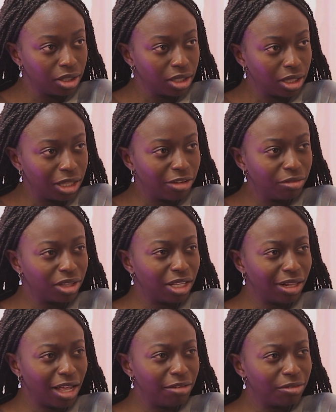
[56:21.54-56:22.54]
living yeah. the
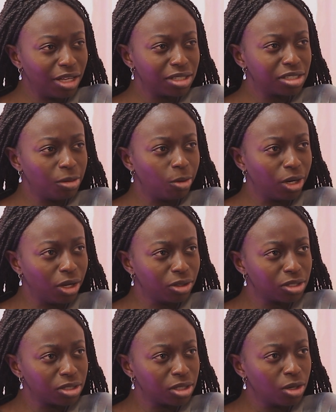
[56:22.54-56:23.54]
life that someone
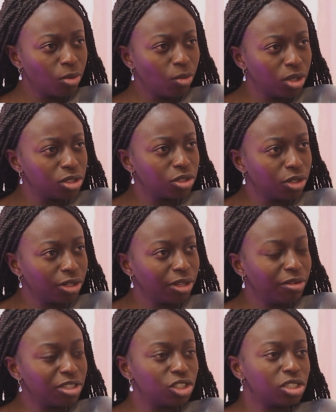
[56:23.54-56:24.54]
else wants you to live.
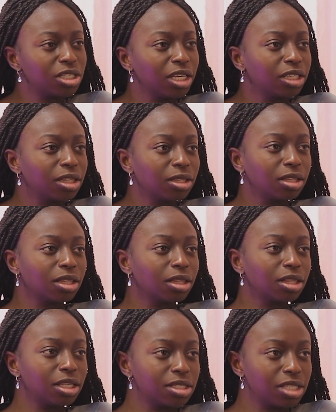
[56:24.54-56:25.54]
It's right. just like
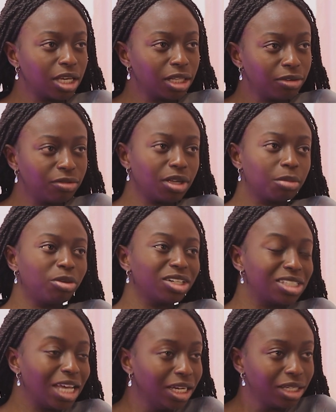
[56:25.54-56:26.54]
the saying of like
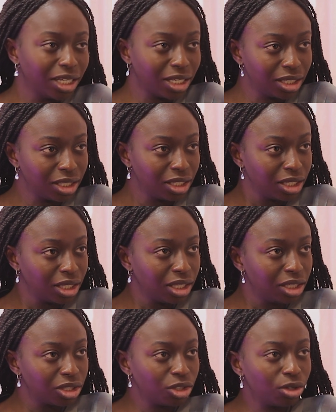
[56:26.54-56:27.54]
pretending. Yeah.
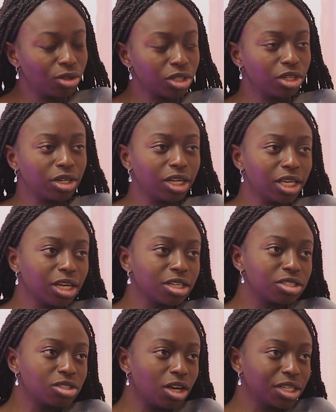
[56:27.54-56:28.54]
You know, you're gonna get
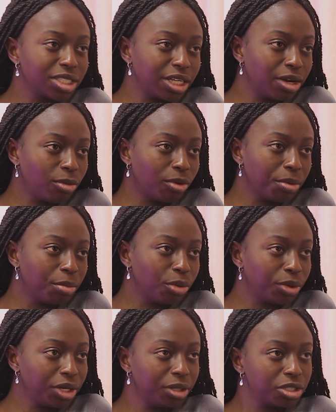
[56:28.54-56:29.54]
exhausted at one
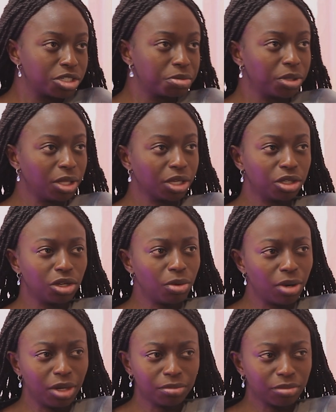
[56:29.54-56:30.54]
point and just be like, you know
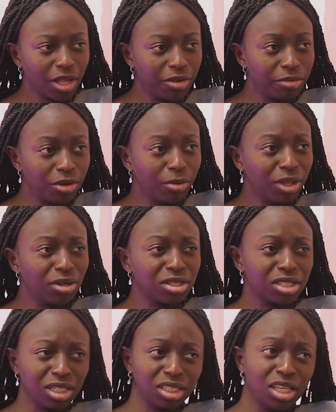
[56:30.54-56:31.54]
what, I feel. Whether it's
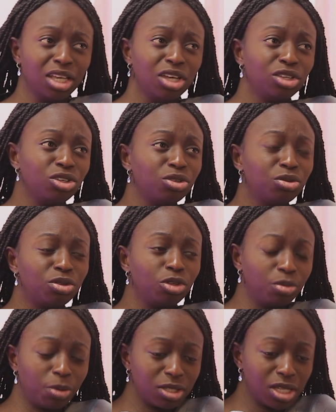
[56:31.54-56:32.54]
like you you
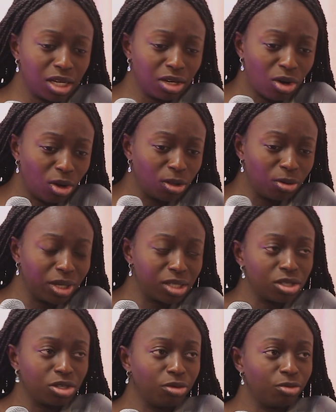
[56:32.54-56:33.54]
pretend all the way
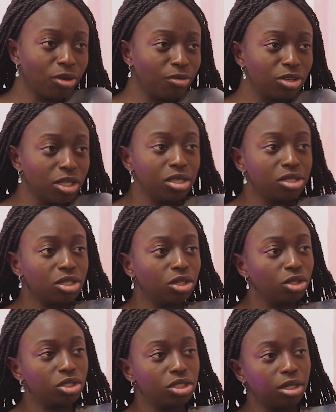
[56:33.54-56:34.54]
to your fifties and
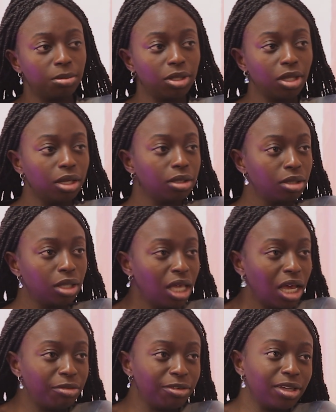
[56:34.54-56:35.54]
you're just gonna be like,
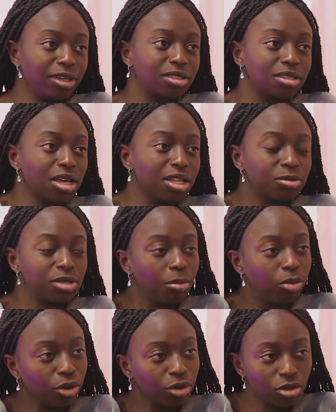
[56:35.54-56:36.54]
I yeah. feel like s- at some
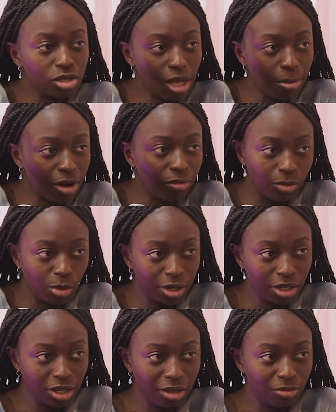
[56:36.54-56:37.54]
point you'll stop at forty
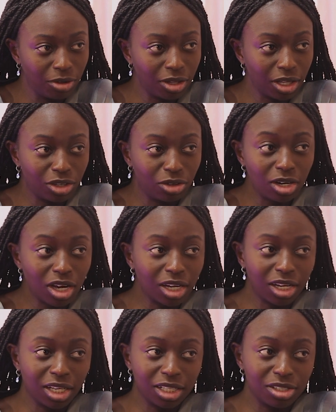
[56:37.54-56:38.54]
even. Like you're not gonna
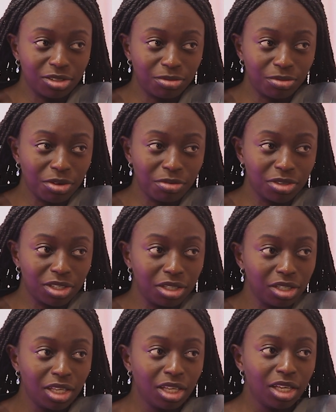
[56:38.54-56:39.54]
get to fifty.
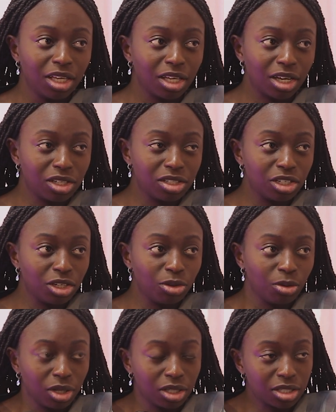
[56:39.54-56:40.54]
Yeah.
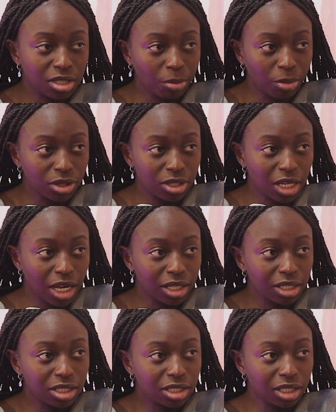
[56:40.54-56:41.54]
Continuing to
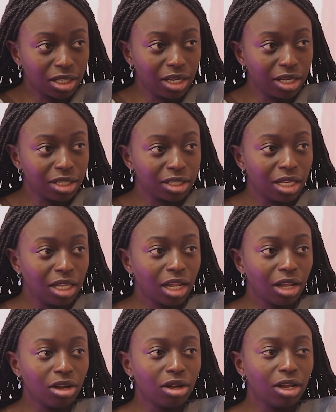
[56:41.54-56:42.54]
pretend to like
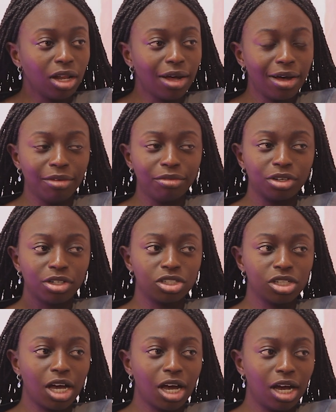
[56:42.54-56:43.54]
love your
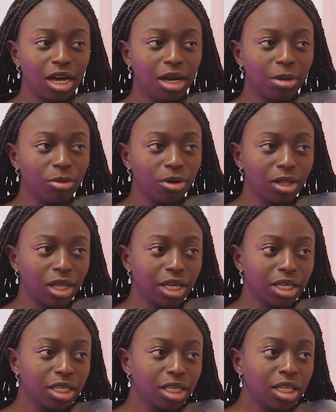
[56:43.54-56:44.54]
job or like
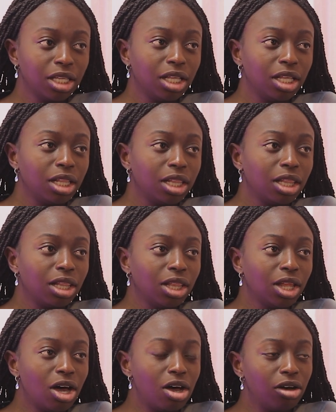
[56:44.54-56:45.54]
yeah
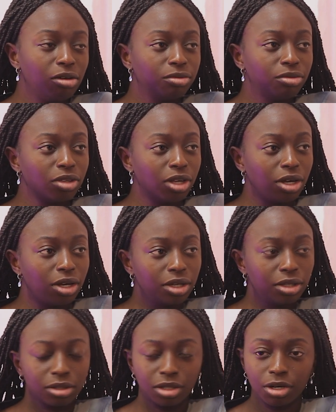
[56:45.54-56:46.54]
love
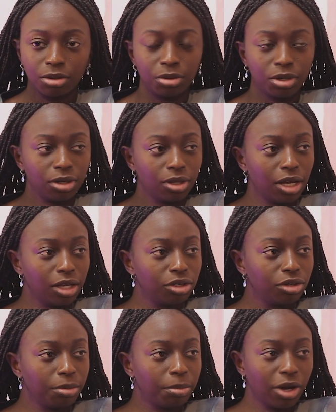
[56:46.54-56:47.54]
the career that
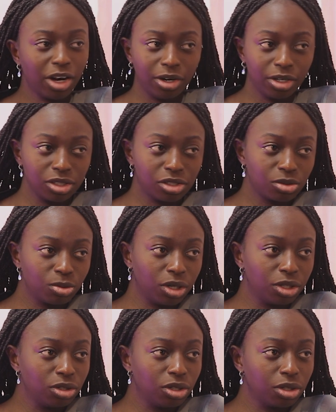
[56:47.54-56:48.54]
your parents want
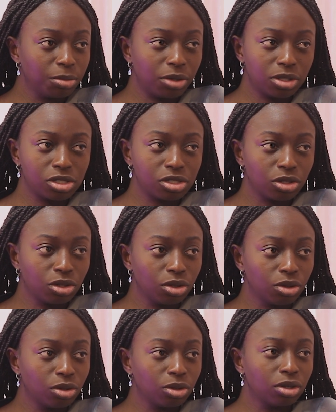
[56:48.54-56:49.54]
you to pursue.